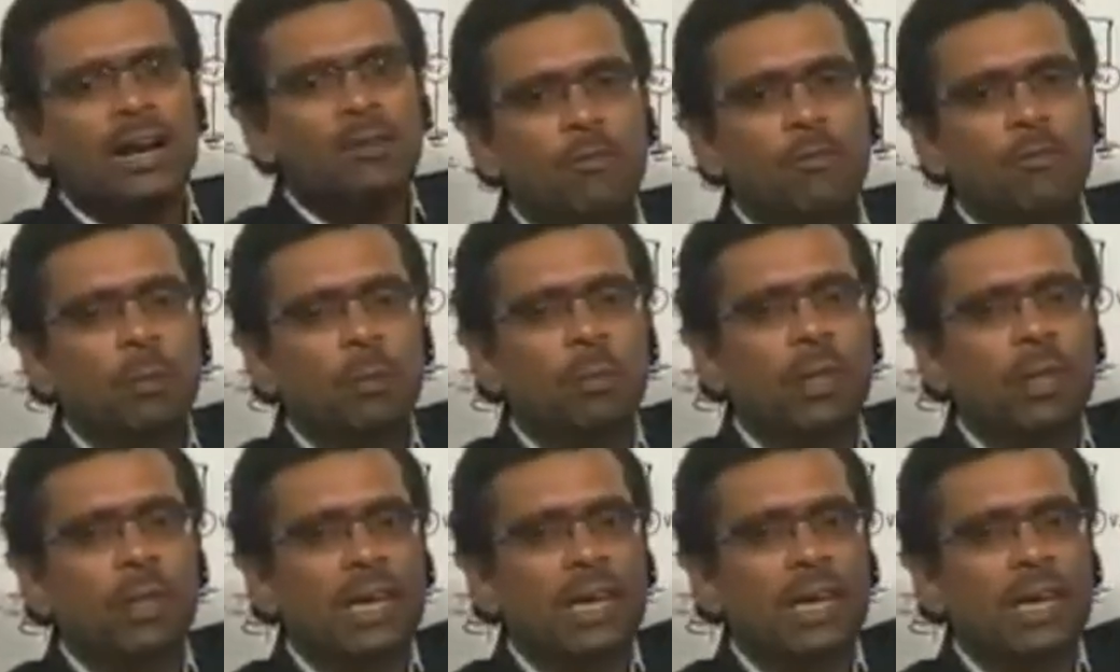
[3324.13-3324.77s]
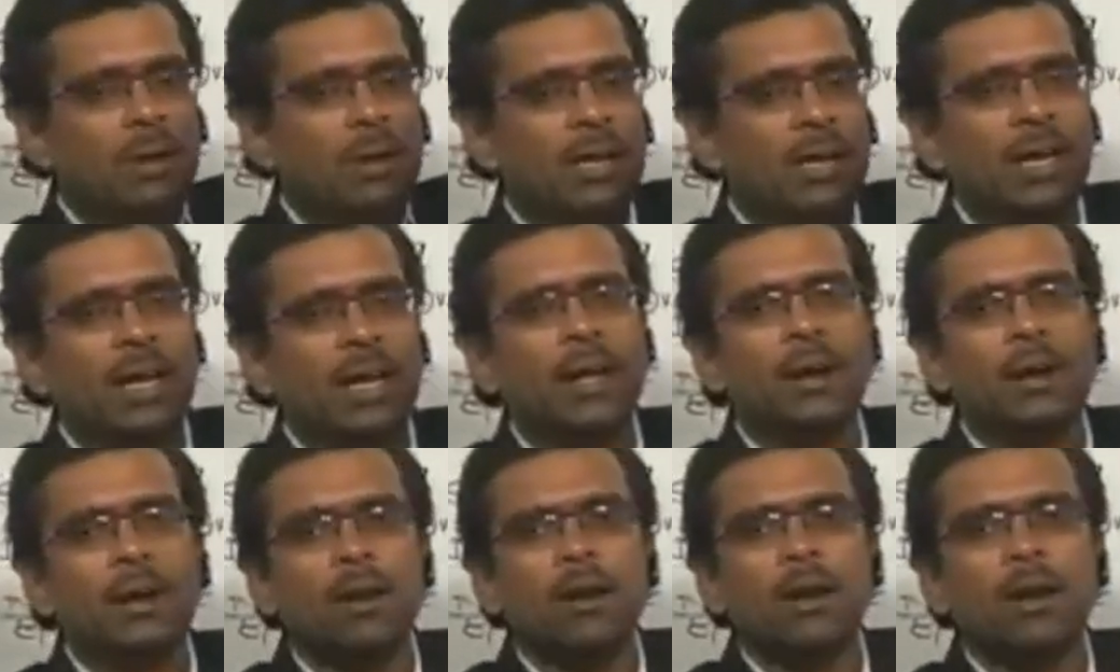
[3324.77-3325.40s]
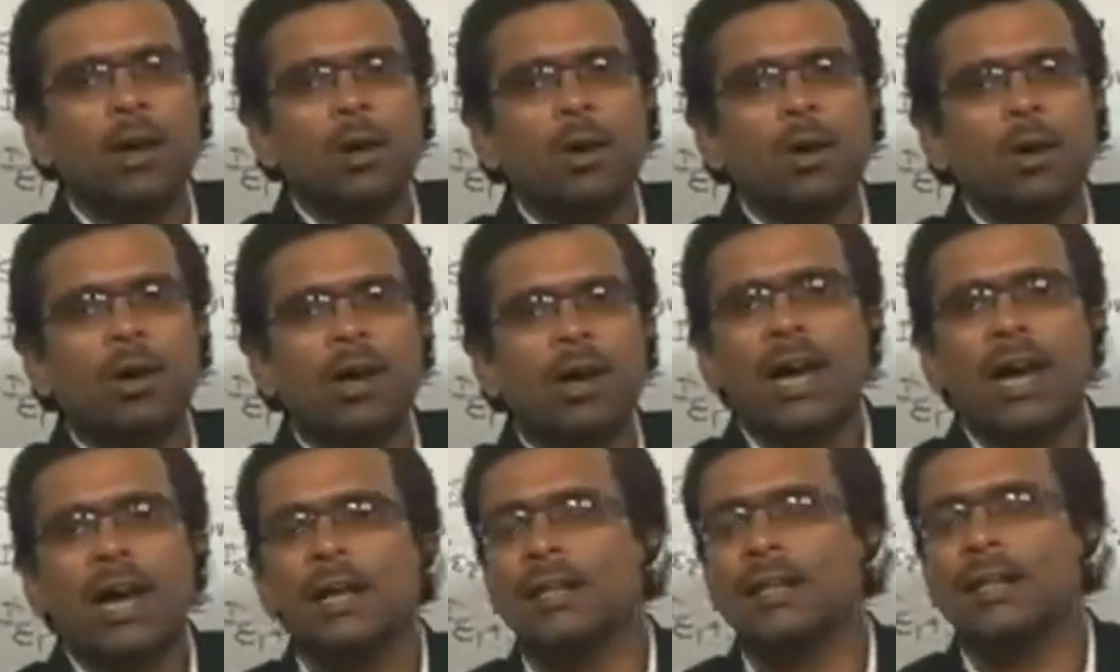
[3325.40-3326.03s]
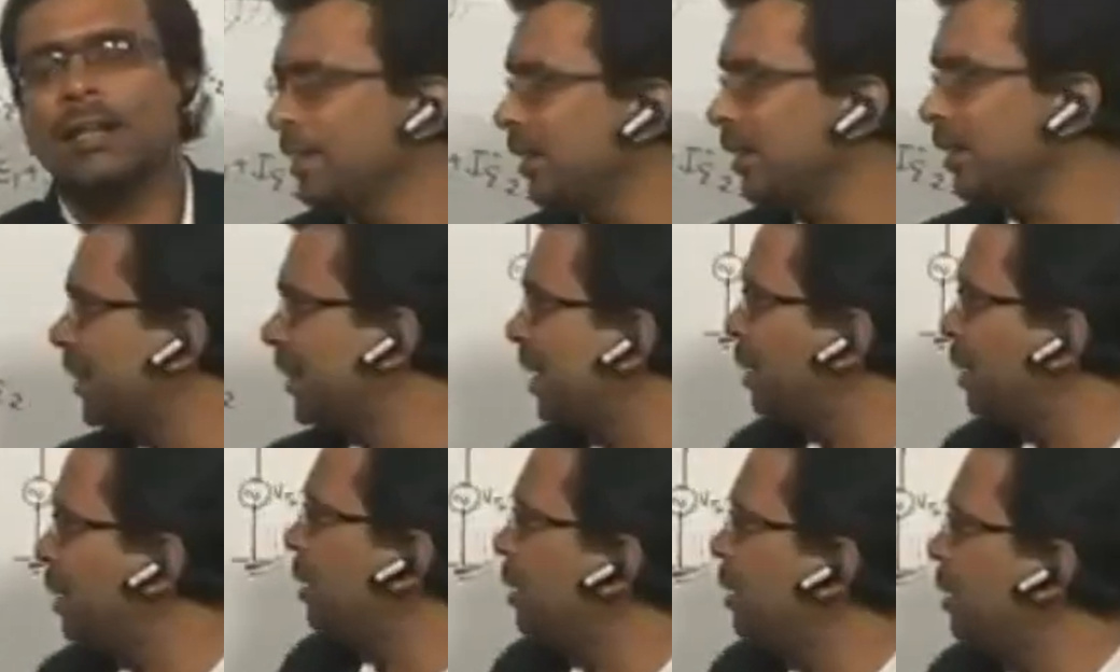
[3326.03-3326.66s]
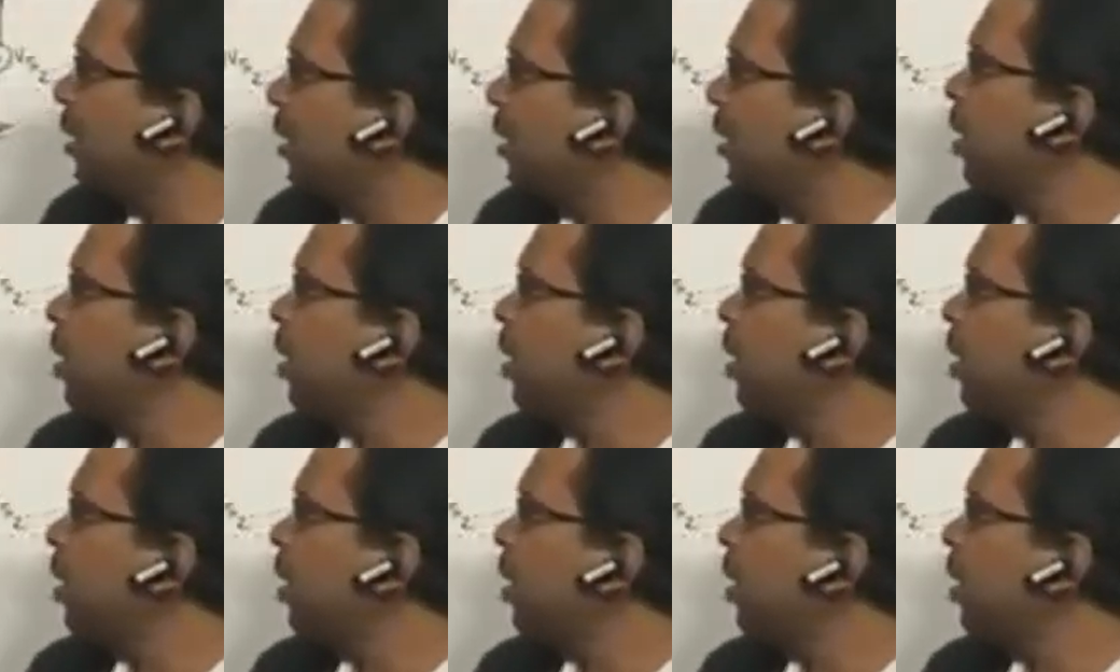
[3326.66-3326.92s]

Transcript: Okay, you try to get more current from the